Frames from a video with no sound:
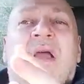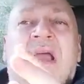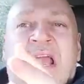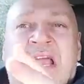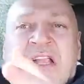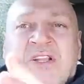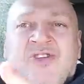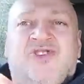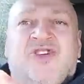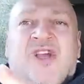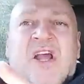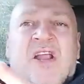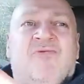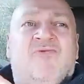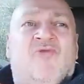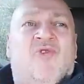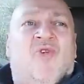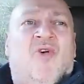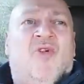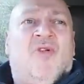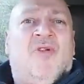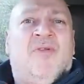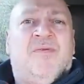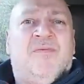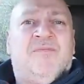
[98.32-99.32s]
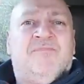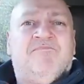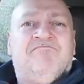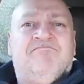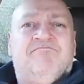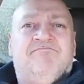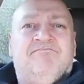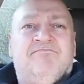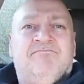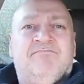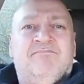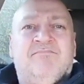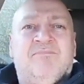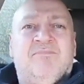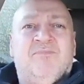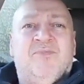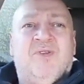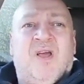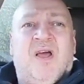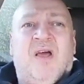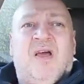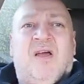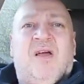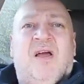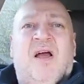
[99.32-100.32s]
In general,
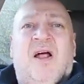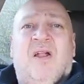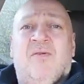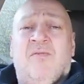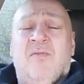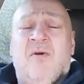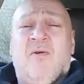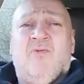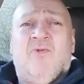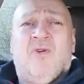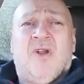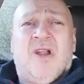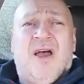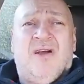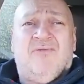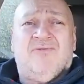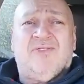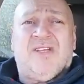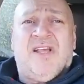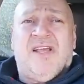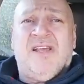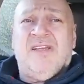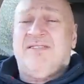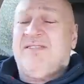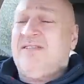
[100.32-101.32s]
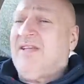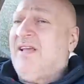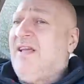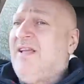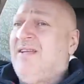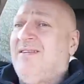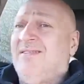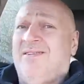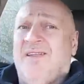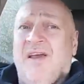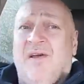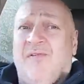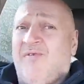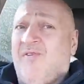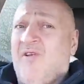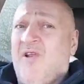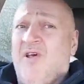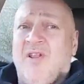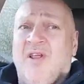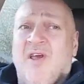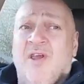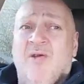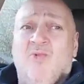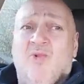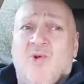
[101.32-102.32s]
yeah, I remember when I was 18,
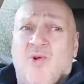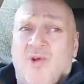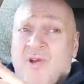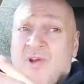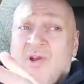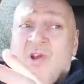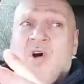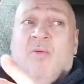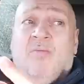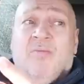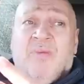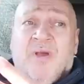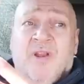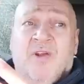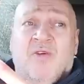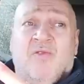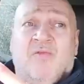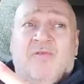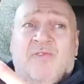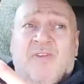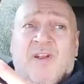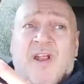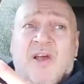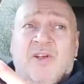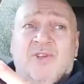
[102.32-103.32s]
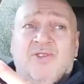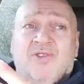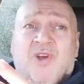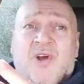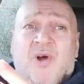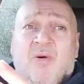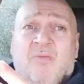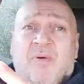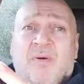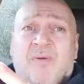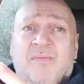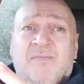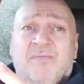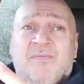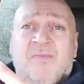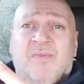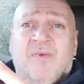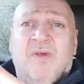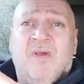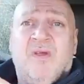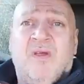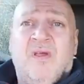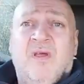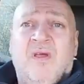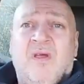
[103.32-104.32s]
definitely would have not been up for that job.
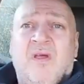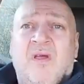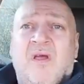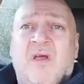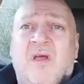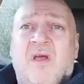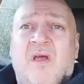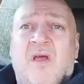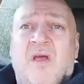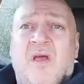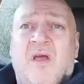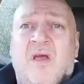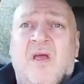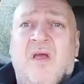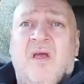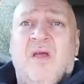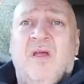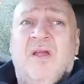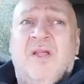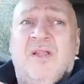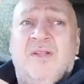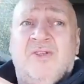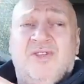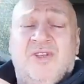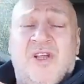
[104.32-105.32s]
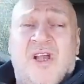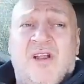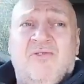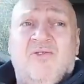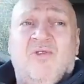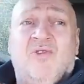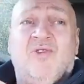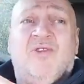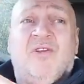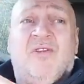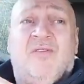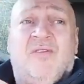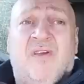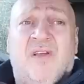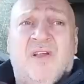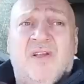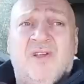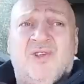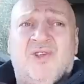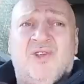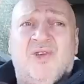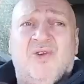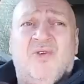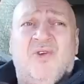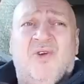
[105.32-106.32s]
In general, do you think
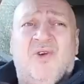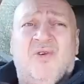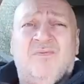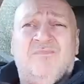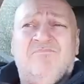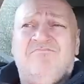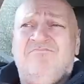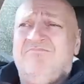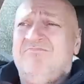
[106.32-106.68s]
it's too young?